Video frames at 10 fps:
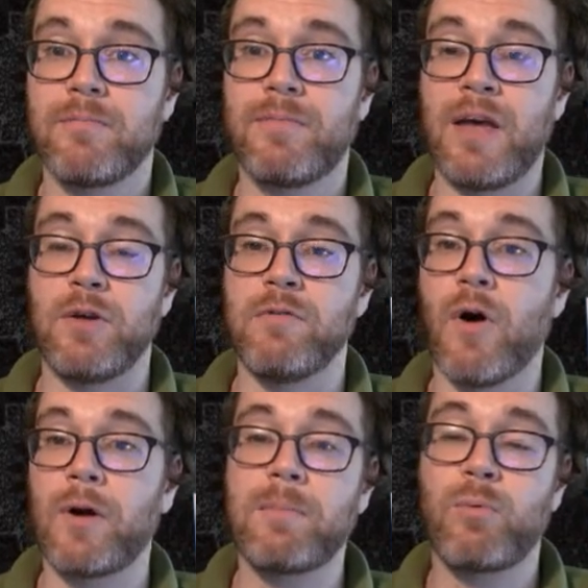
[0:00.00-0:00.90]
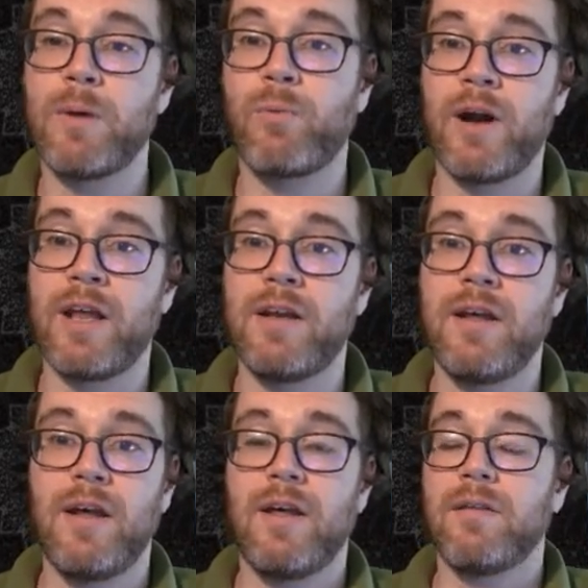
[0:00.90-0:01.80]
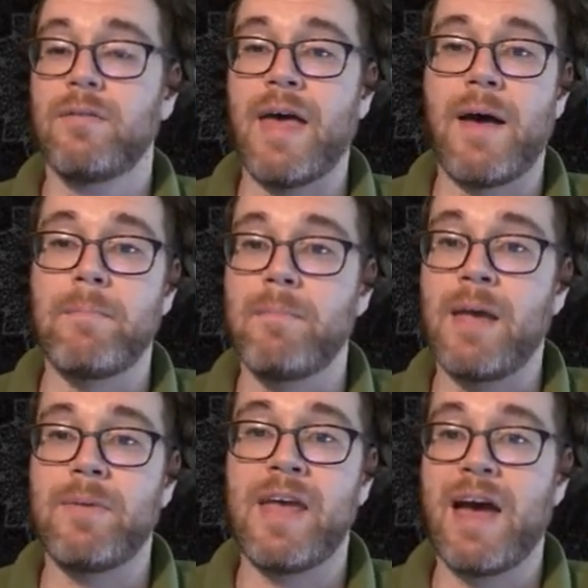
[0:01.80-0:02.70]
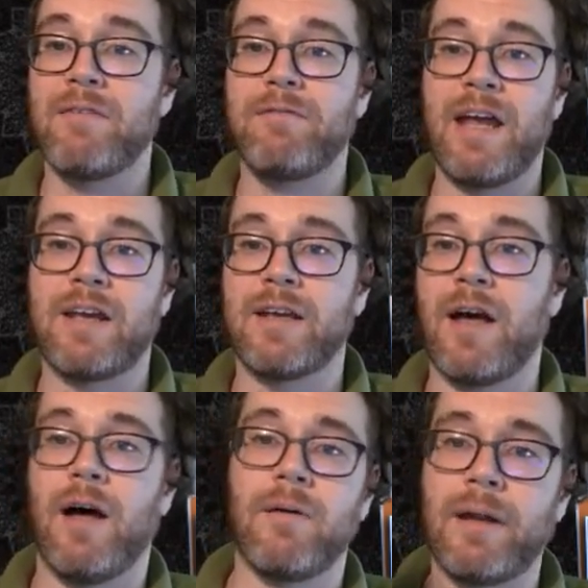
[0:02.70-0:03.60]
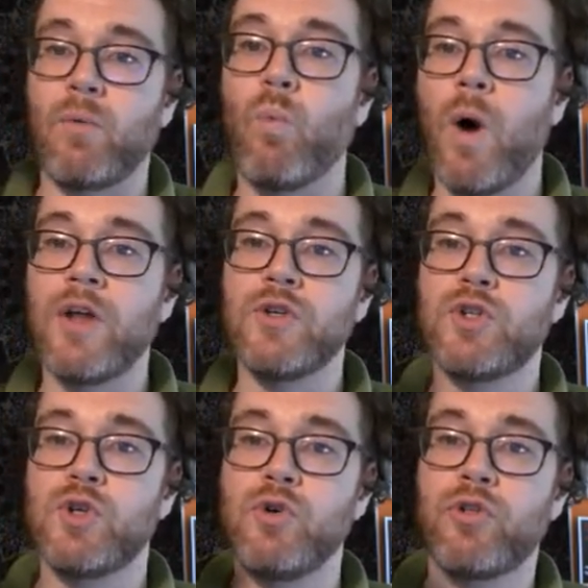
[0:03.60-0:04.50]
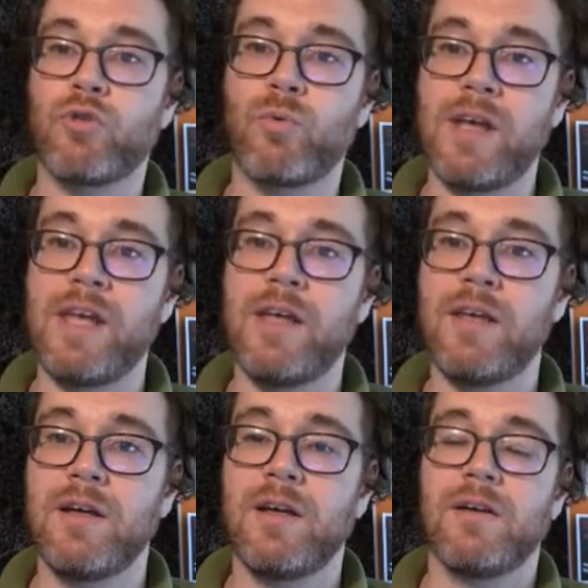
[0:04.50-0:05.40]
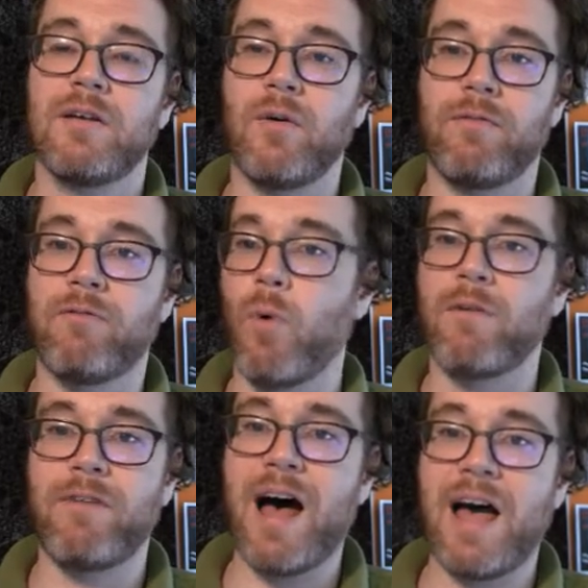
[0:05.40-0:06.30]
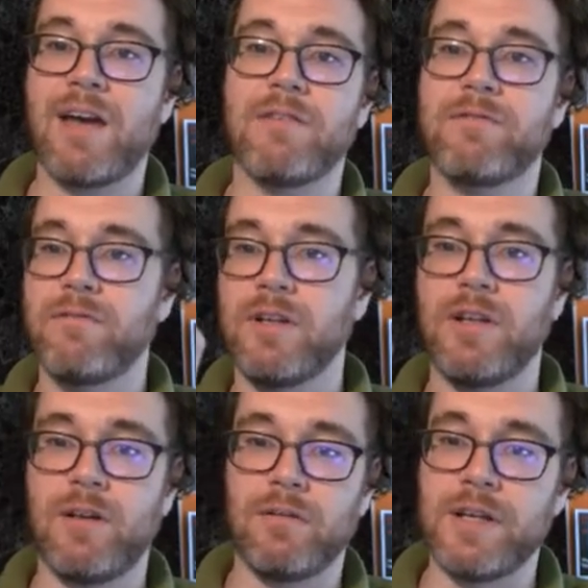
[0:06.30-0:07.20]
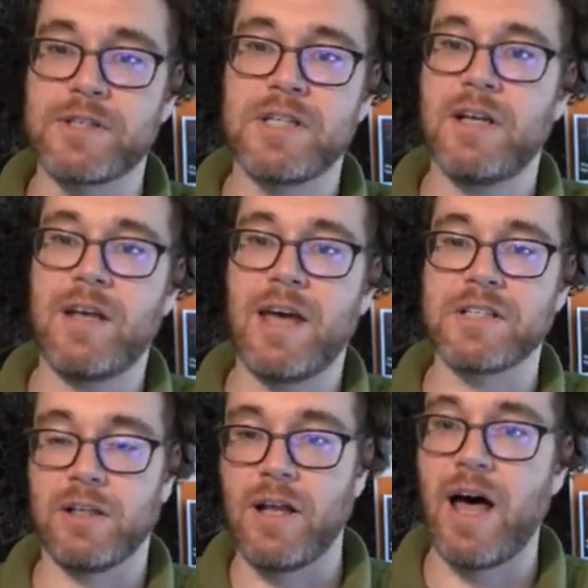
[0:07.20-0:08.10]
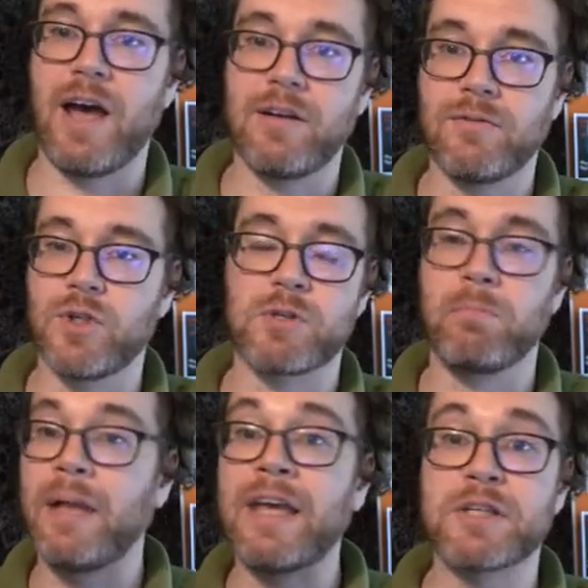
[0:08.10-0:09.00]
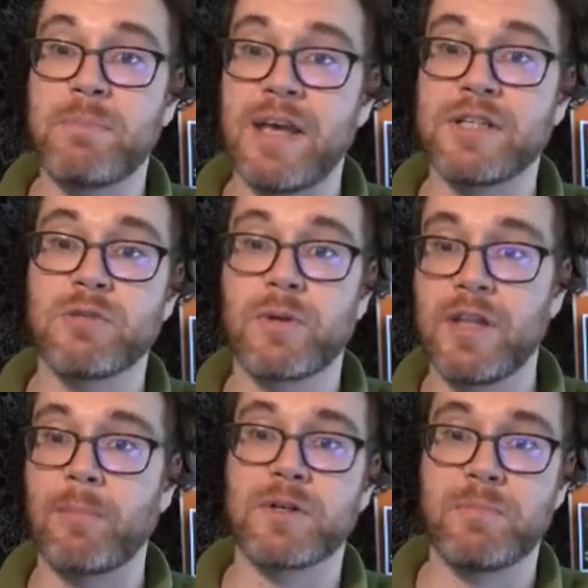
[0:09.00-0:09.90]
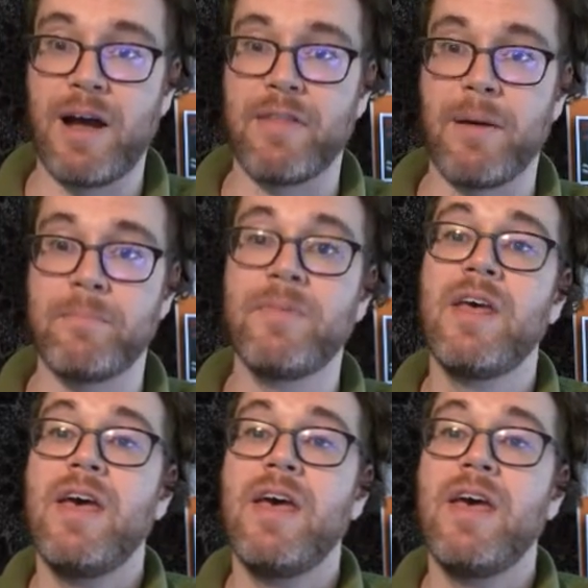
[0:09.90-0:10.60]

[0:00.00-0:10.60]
that you've already pre-printed that maybe have like 1, 2, 3, 4, 5 listed as a line, just blank spaces with numbers by them.